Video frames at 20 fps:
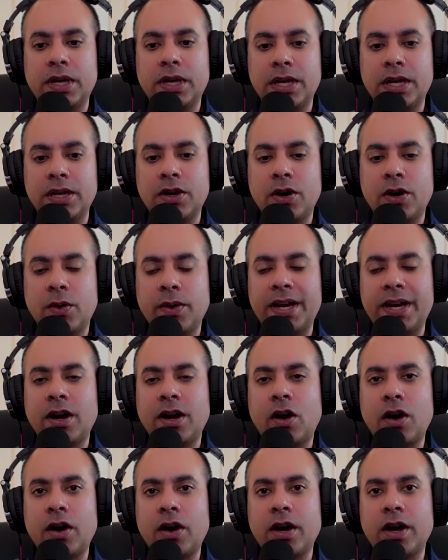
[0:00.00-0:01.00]
In
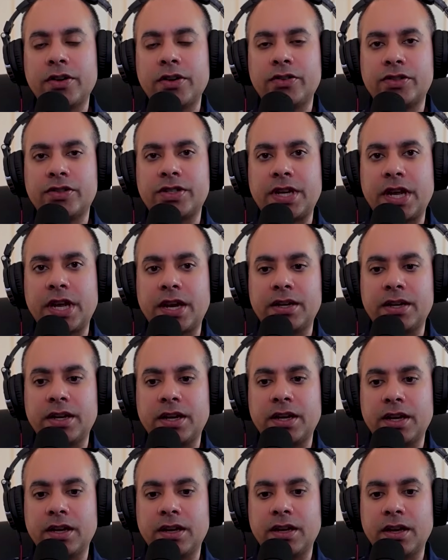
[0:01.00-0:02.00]
our
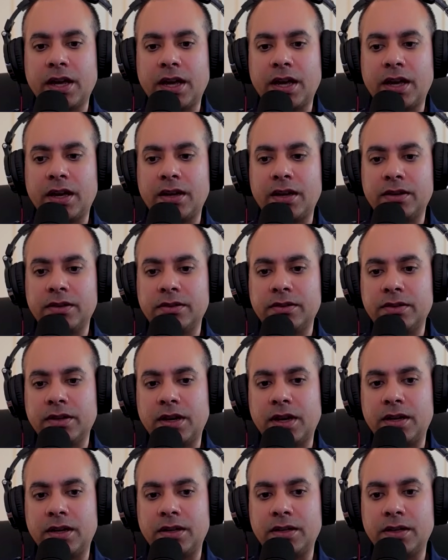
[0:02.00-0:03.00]
understanding, and
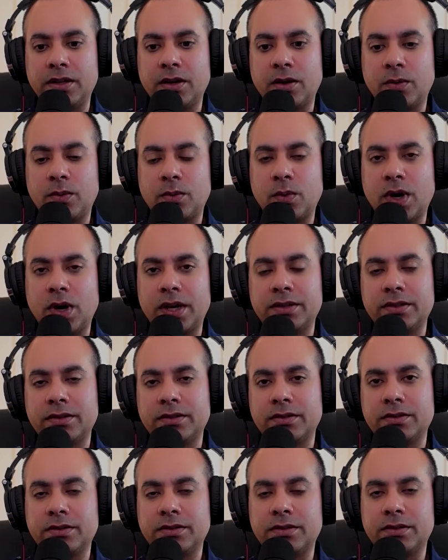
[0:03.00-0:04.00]
what
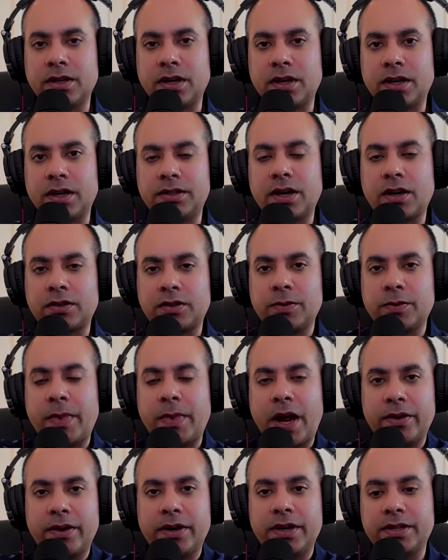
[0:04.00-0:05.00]
Dr.
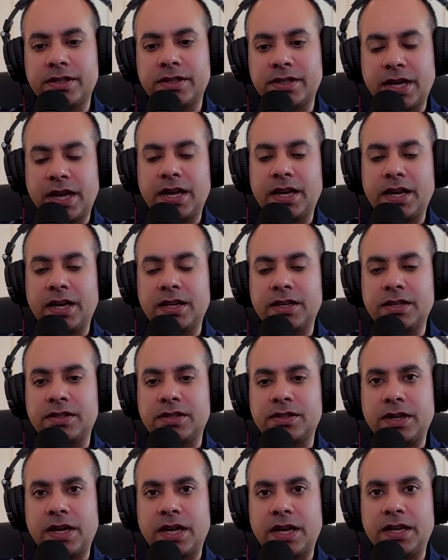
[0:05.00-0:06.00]
Myron is saying in
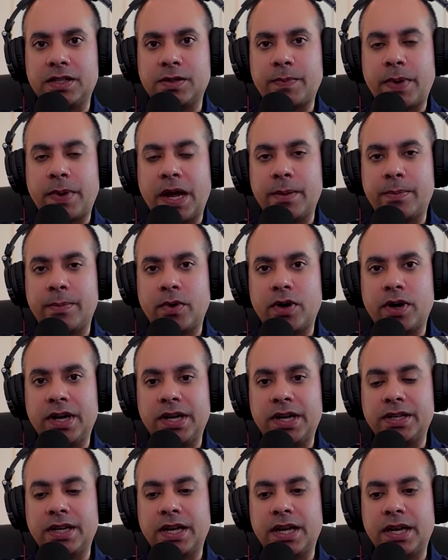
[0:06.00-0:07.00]
his paper
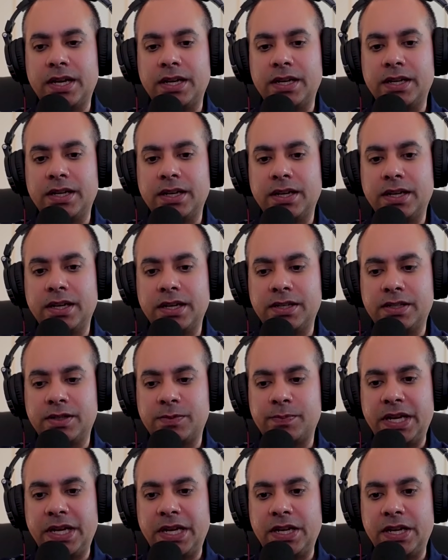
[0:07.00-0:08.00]
and his
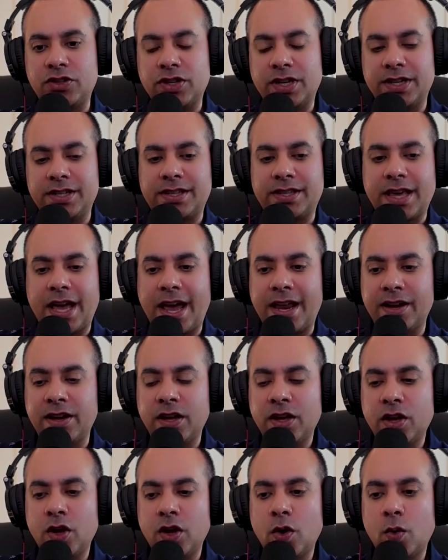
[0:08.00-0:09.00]
speech, is that
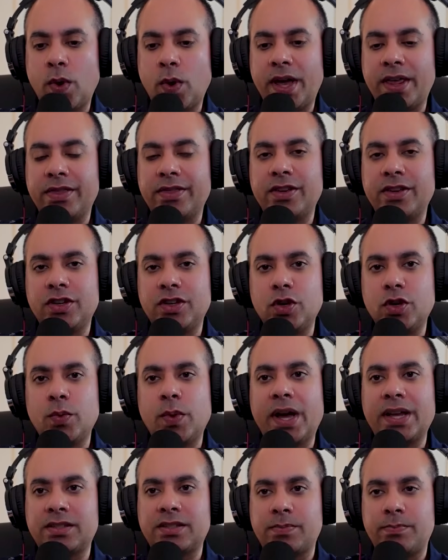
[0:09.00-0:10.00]
when the
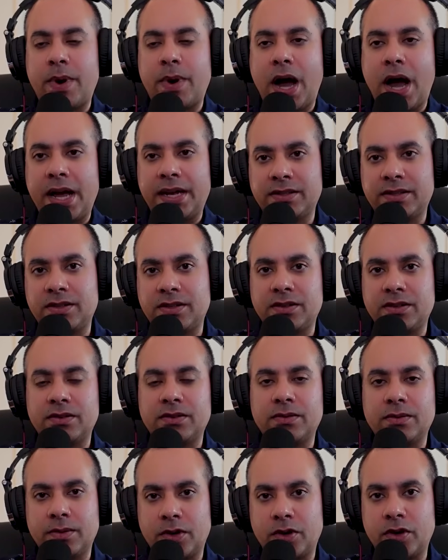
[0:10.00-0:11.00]
U.S. buys
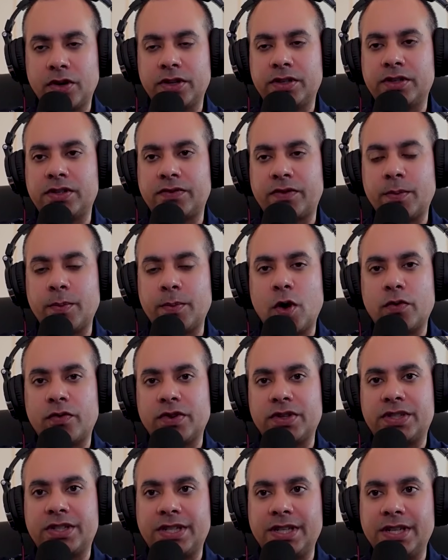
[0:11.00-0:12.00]
goods from
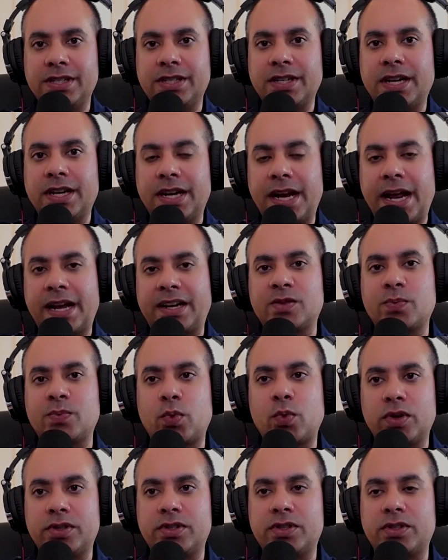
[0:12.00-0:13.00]
overseas and it
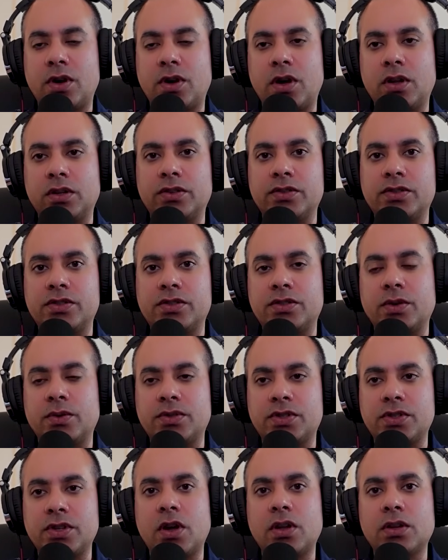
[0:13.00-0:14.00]
exports dollars,
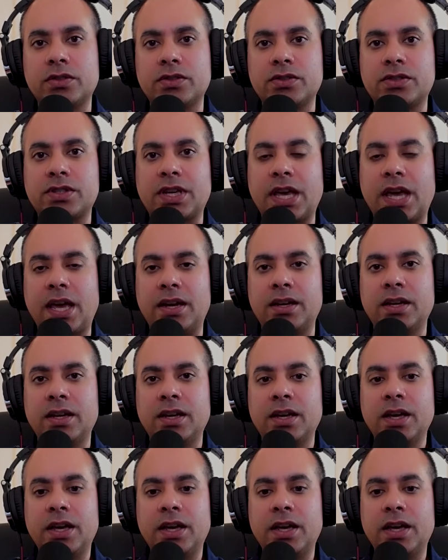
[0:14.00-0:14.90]
those dollars get